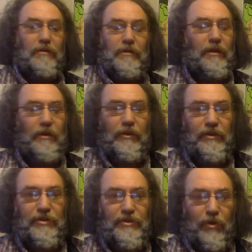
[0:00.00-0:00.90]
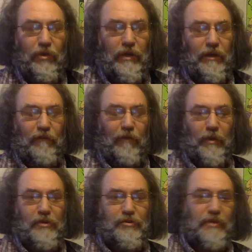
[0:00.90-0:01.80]
Yeah, you can just throw it in there for
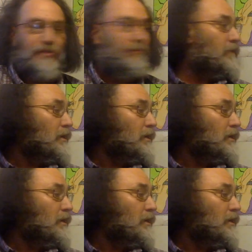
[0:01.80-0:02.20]
punctuation.